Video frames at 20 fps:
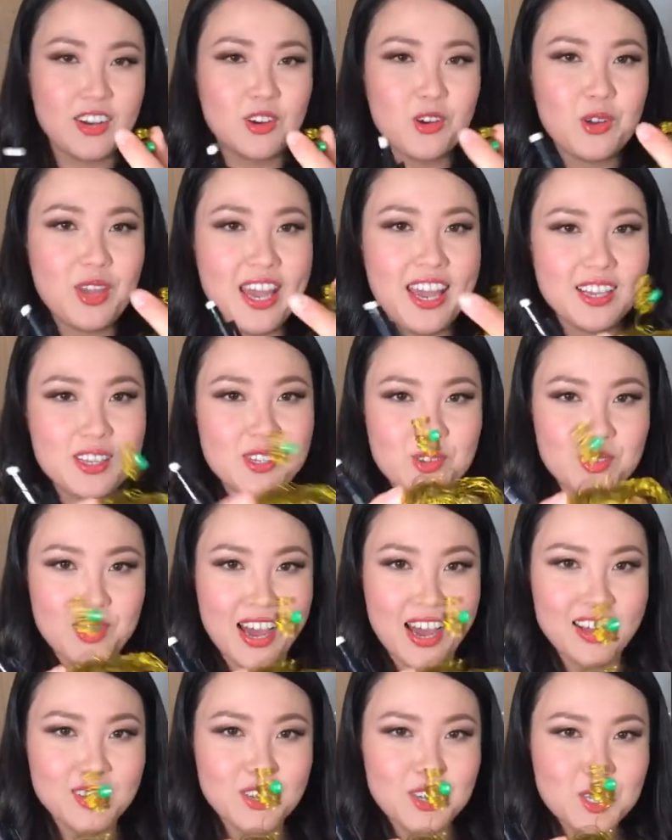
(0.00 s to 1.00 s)
Okay, so
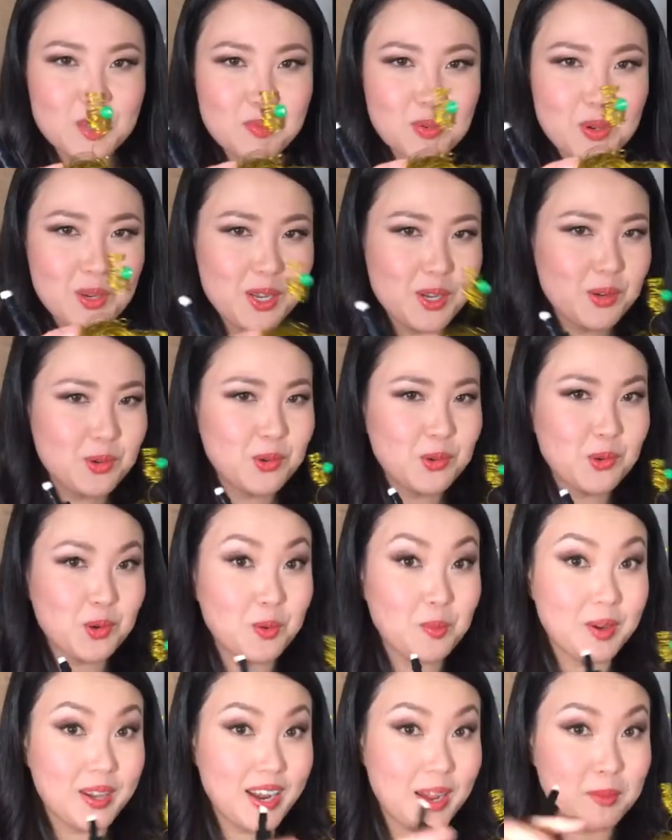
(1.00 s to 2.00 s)
that looks pretty cool,
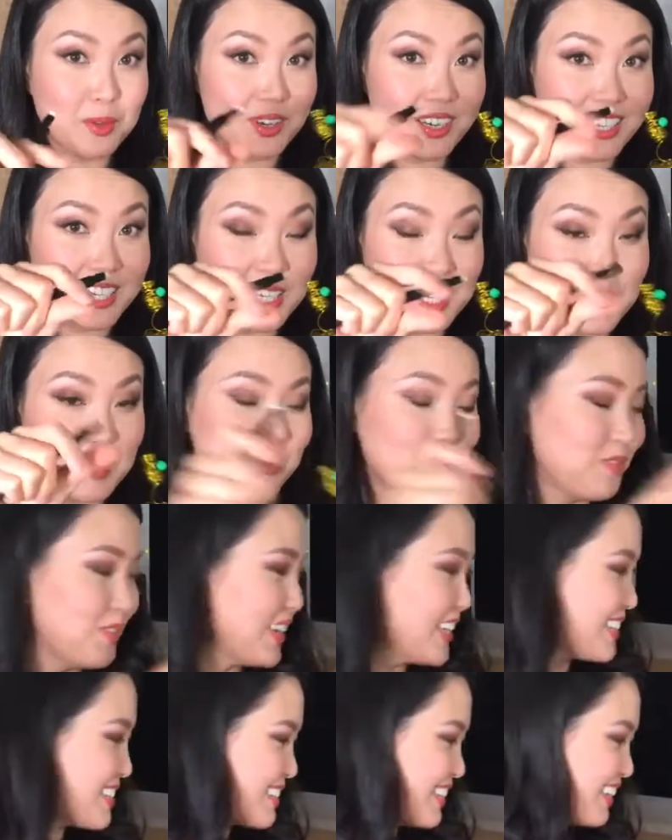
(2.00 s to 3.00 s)
but I'm going to keep
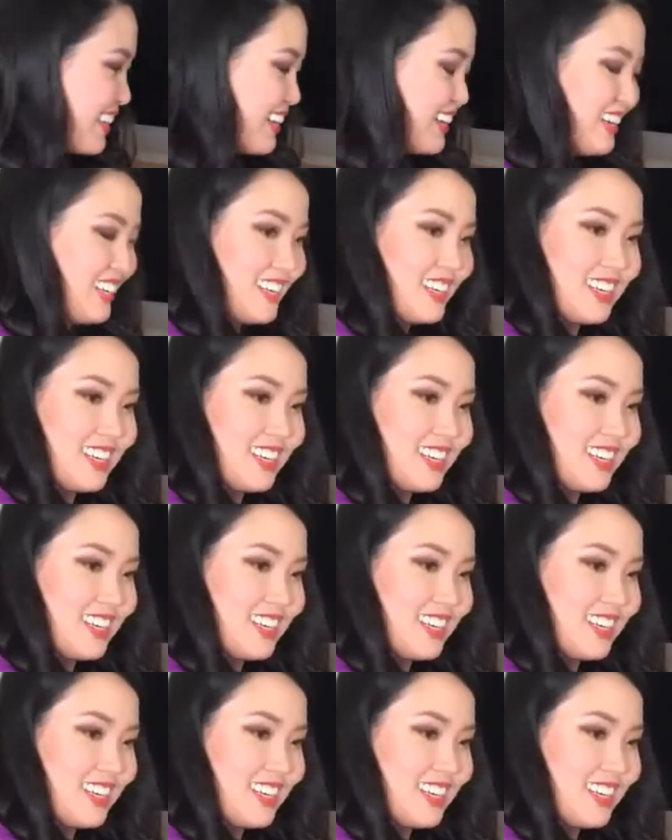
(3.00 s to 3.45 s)
fixing it.